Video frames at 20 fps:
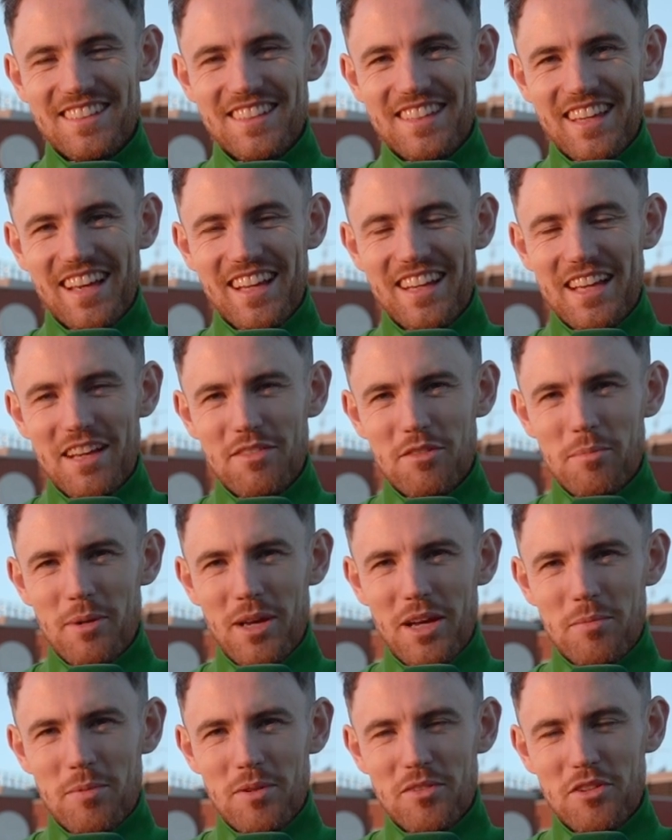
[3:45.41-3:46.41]
You can't have a
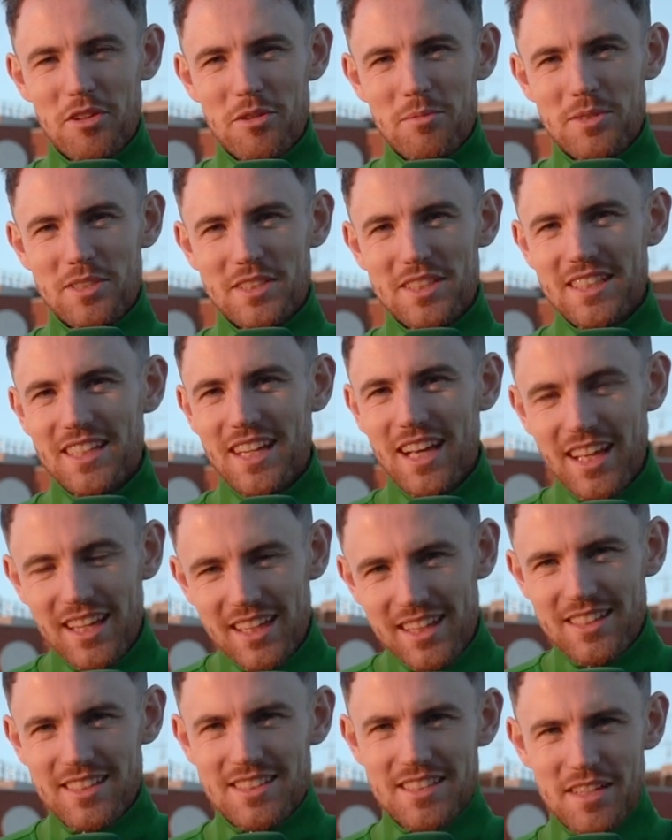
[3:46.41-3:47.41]
better performance than that.
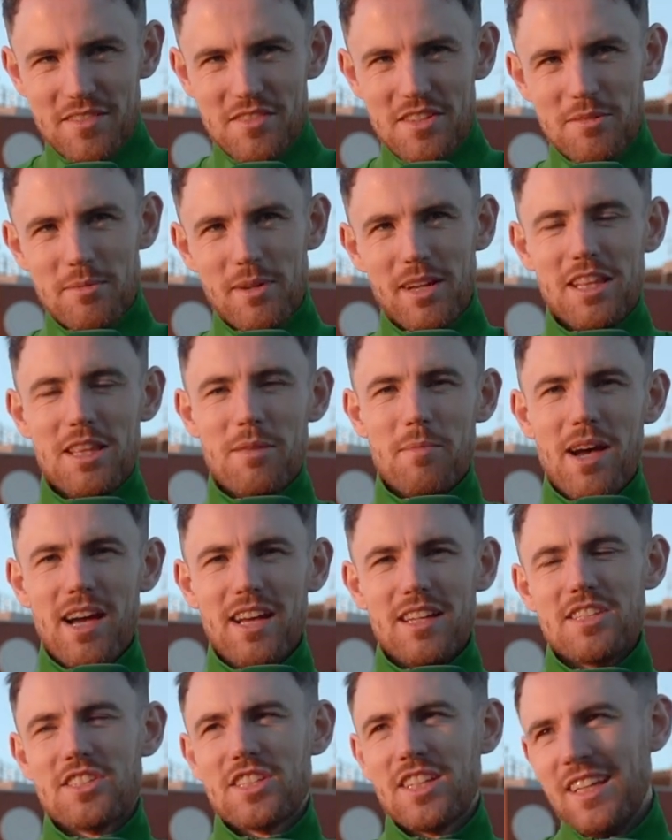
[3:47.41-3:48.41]
He deserved his man of the
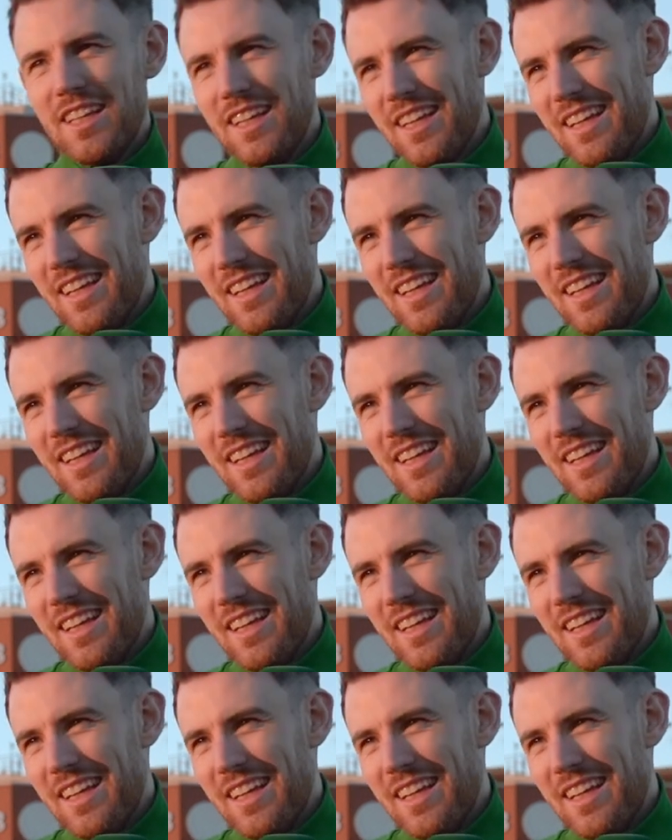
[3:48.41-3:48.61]
match.